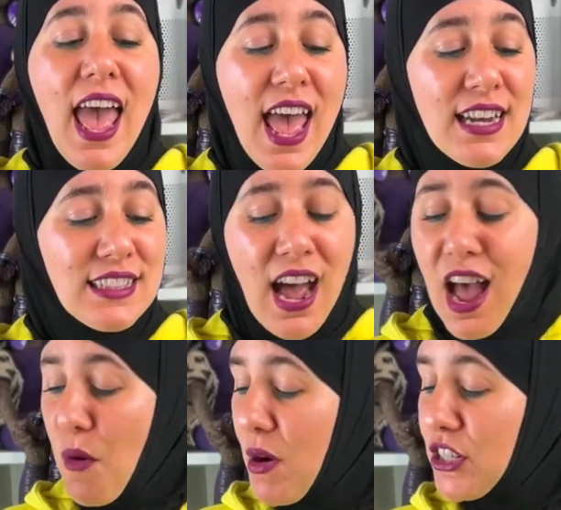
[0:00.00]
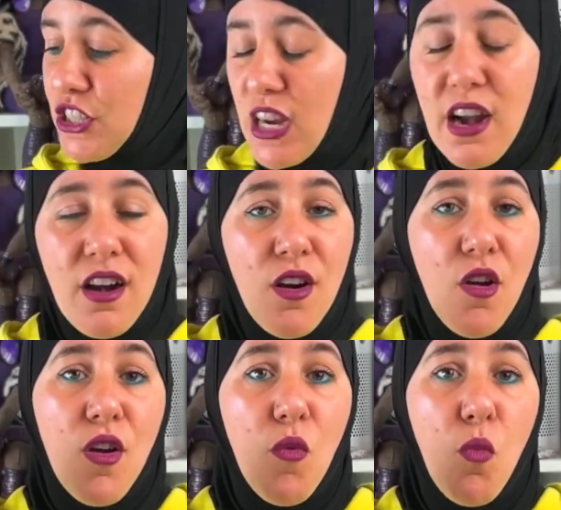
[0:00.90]
and I want to share
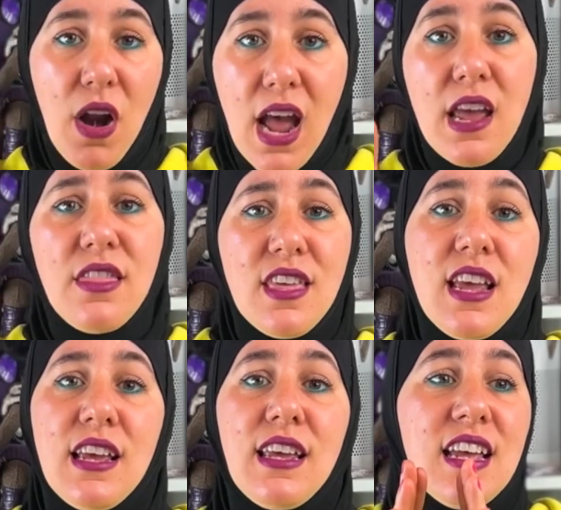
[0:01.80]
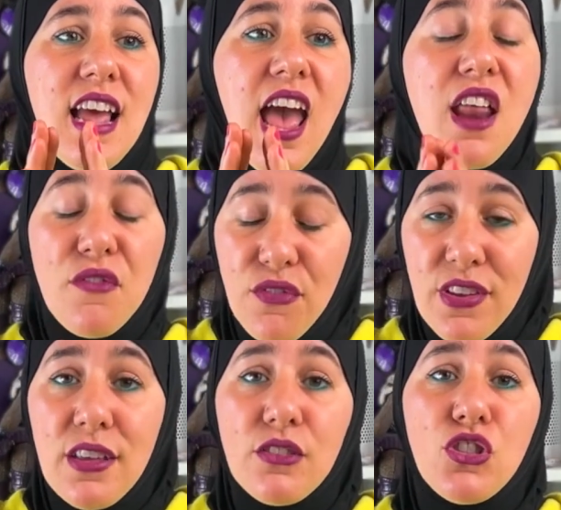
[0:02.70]
what I think and
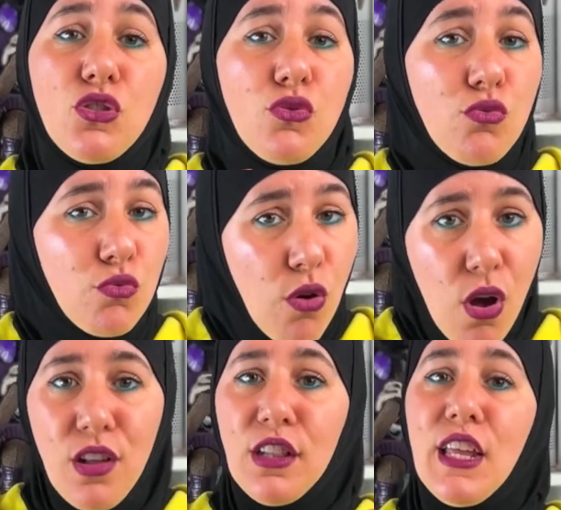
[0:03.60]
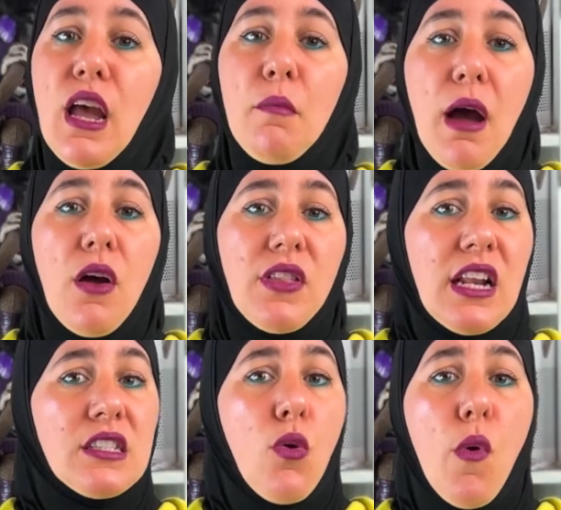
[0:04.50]
feel strongly about that
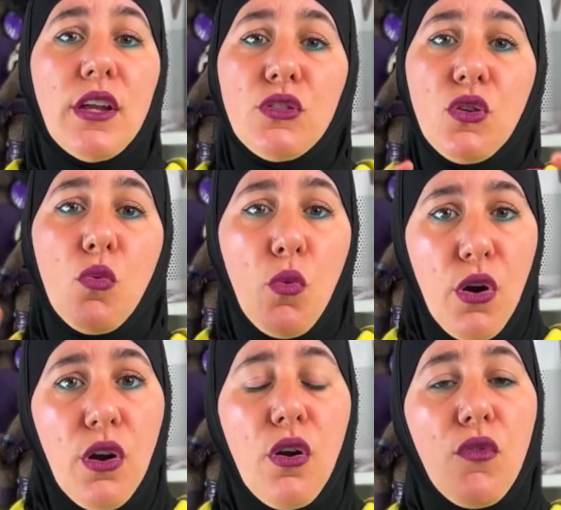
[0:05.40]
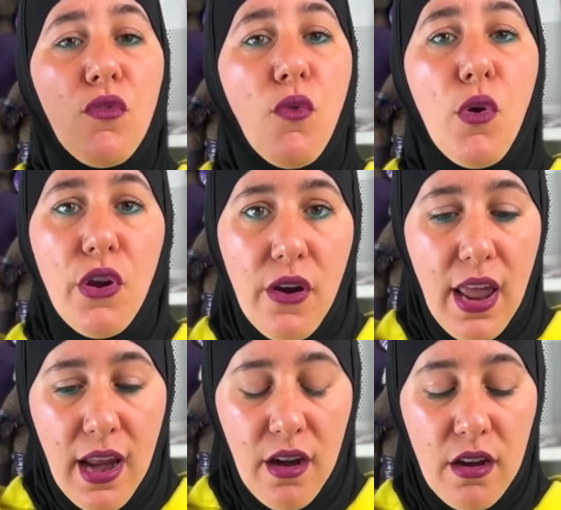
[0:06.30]
is going to work for your
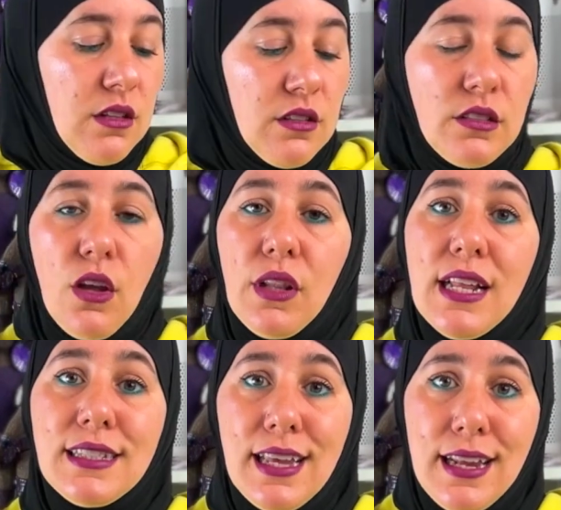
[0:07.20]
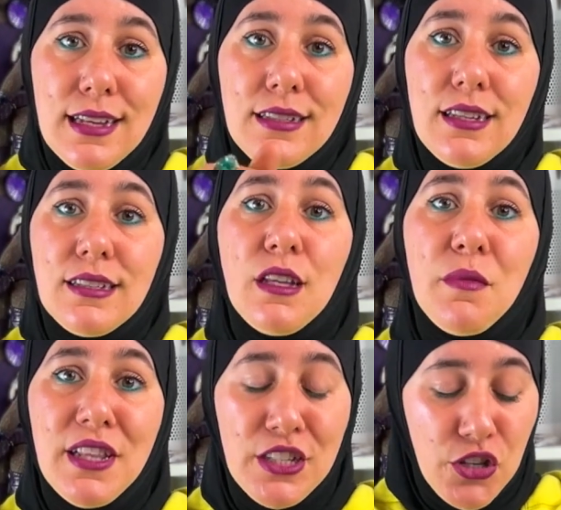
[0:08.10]
hair. So let's get into some
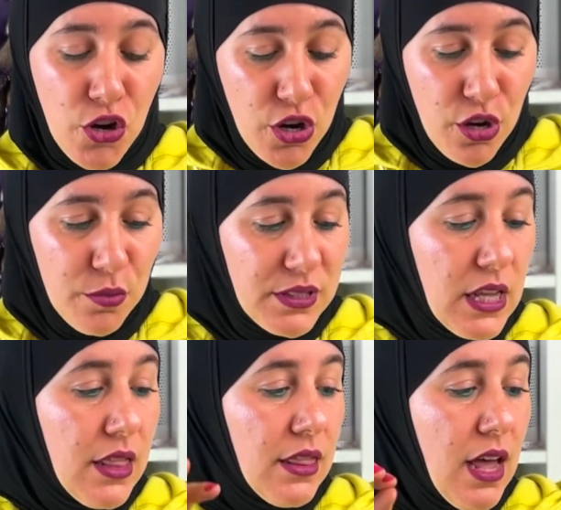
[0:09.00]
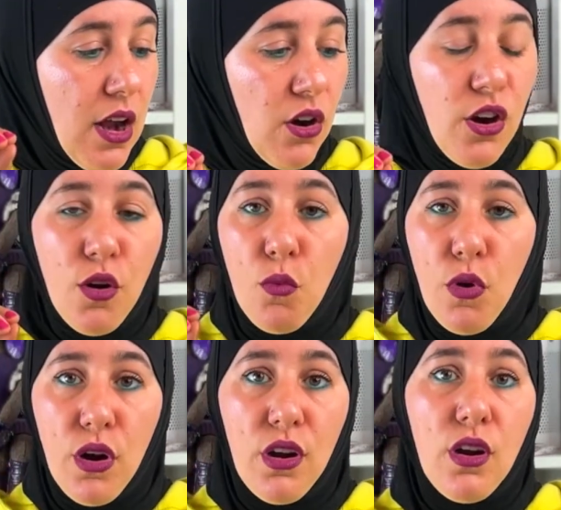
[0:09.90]
of these herbs that are going to
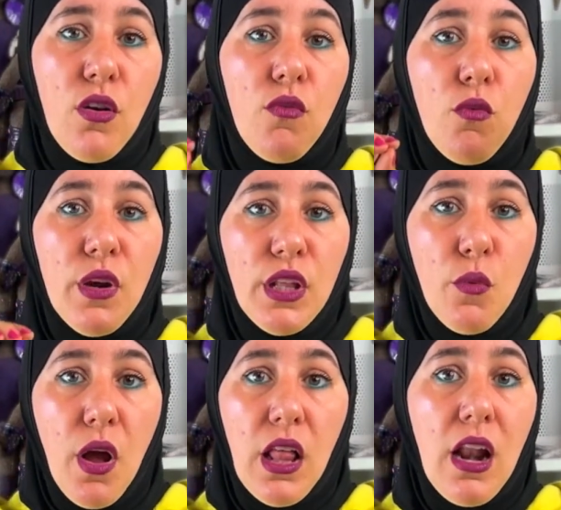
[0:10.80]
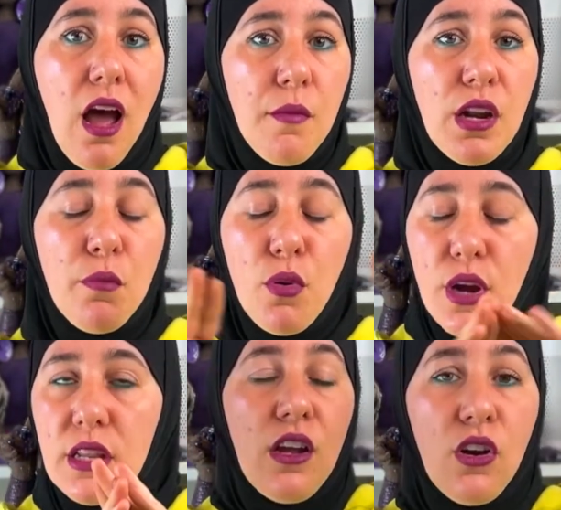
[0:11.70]
work really well. And I'm going to
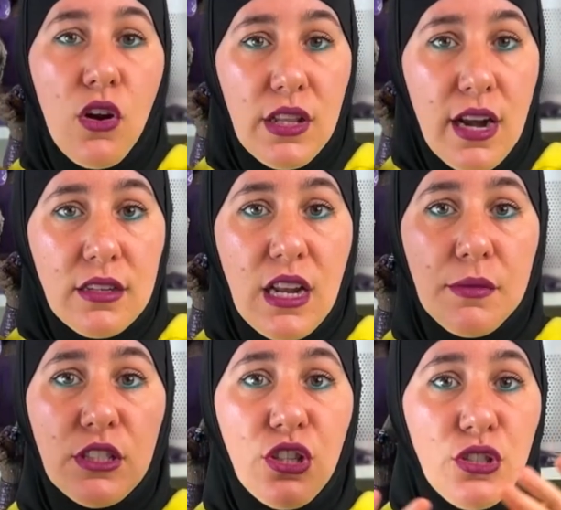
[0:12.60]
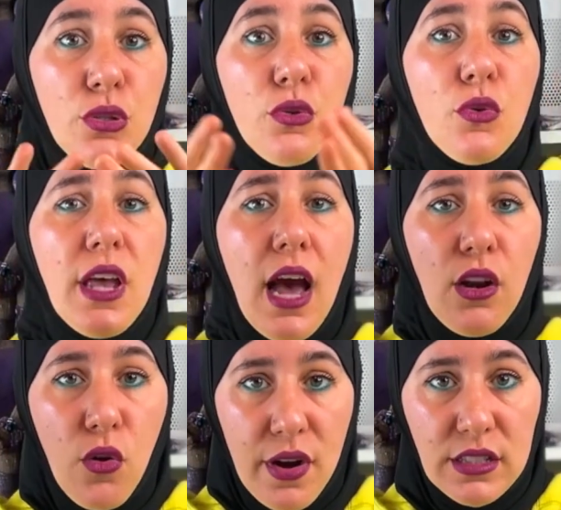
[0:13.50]
put curly hair types into 2
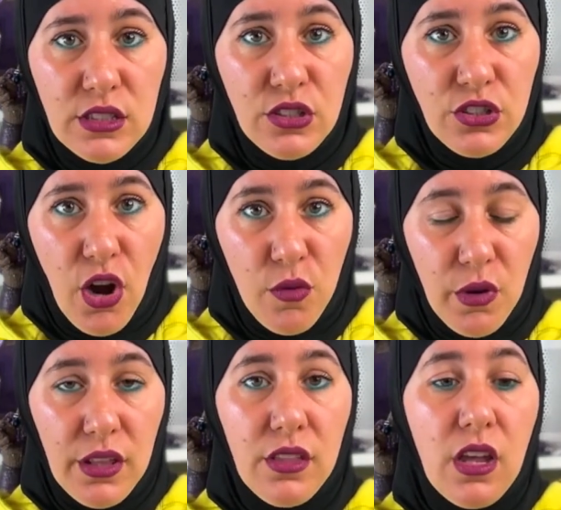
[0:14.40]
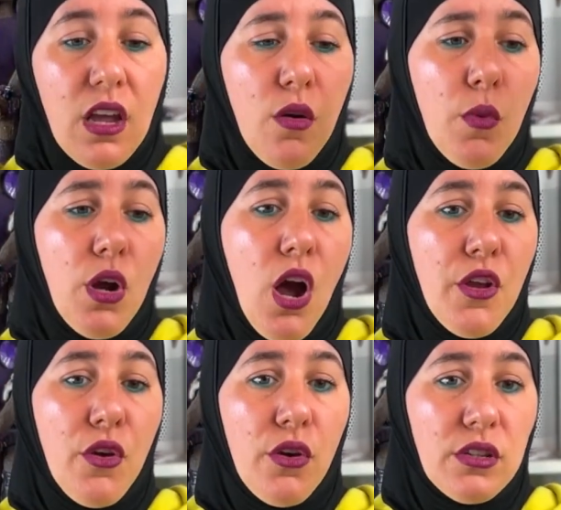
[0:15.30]
categories to start with. We
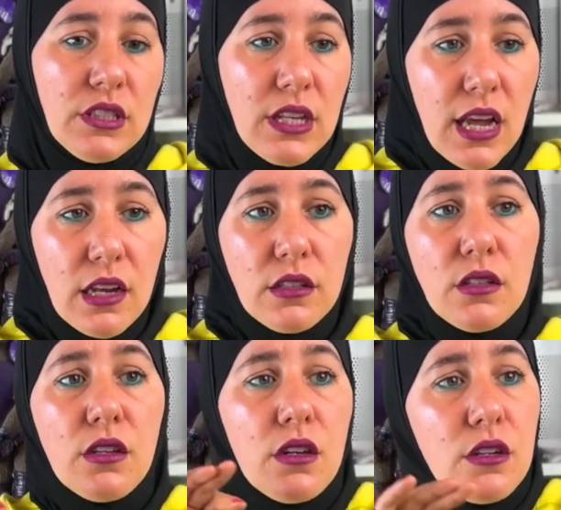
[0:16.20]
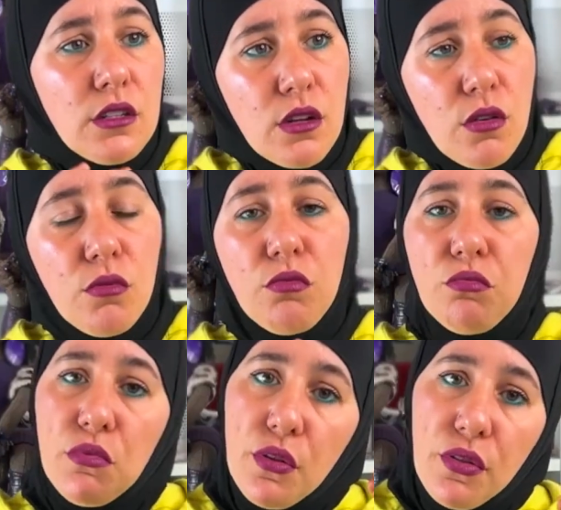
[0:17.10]
got your standard,
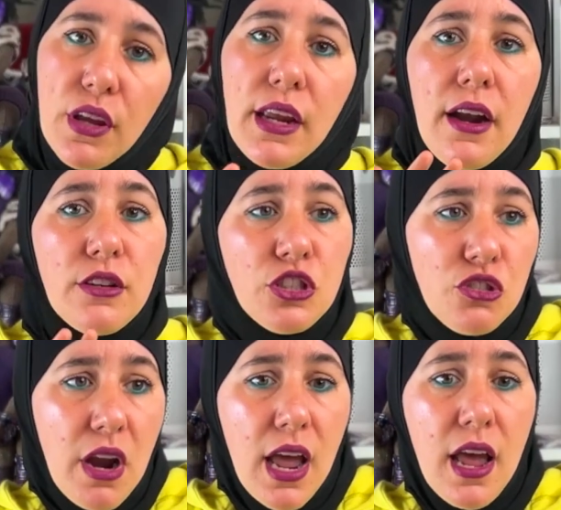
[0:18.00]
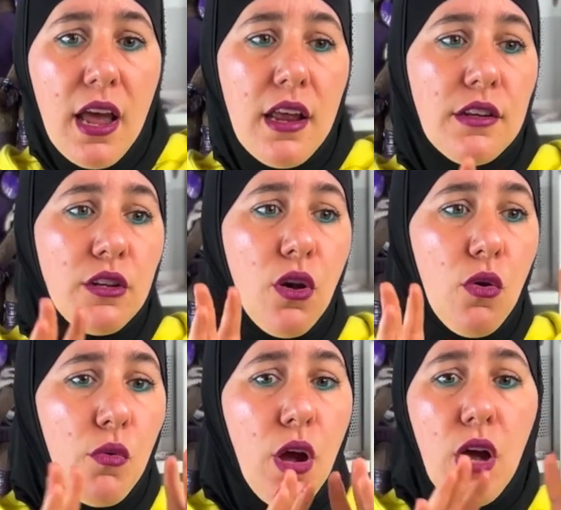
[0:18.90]
thick hair strand,
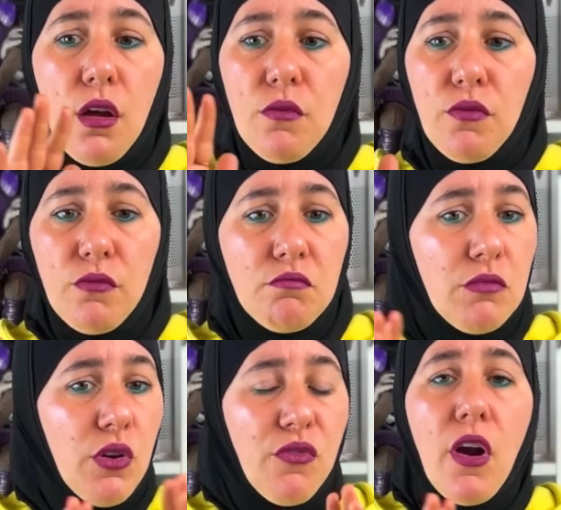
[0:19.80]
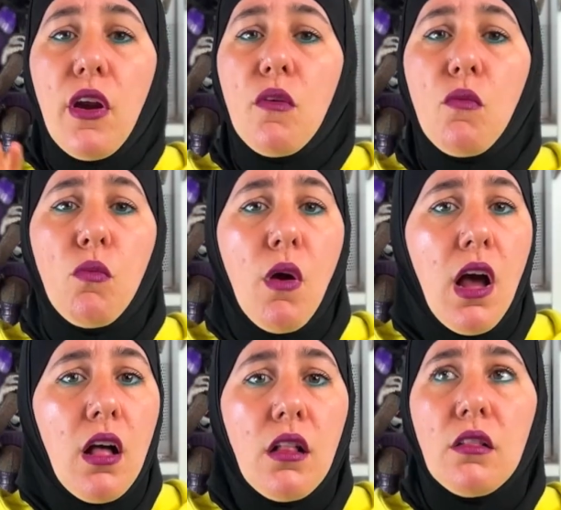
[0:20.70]
very
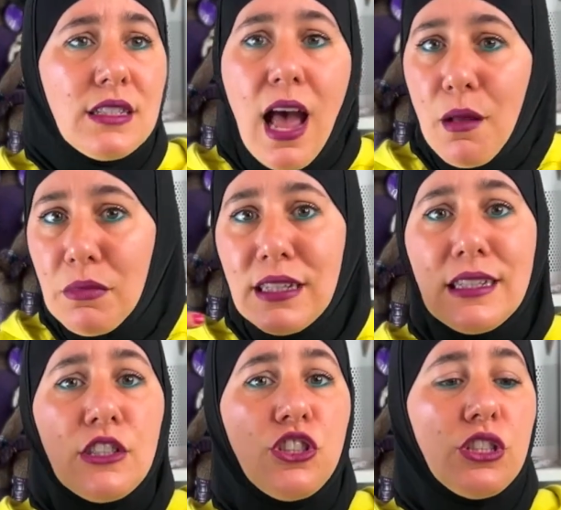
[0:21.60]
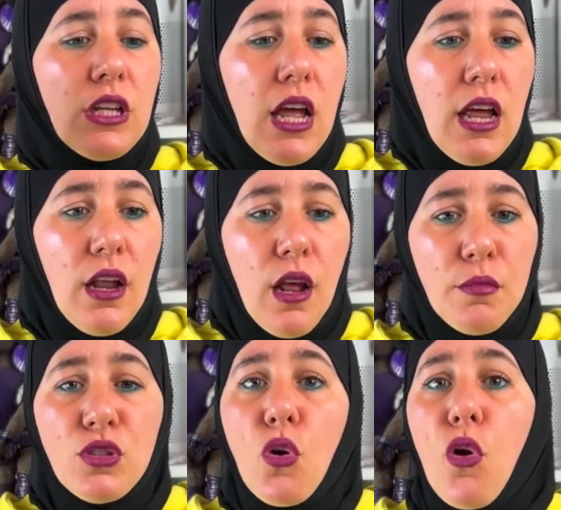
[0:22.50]
well established and
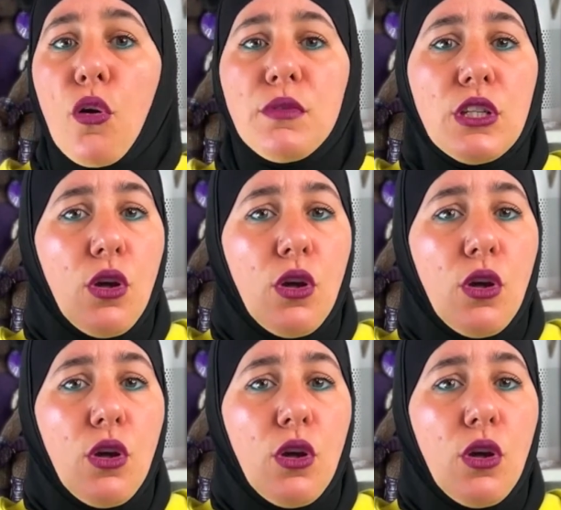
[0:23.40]
absorbs,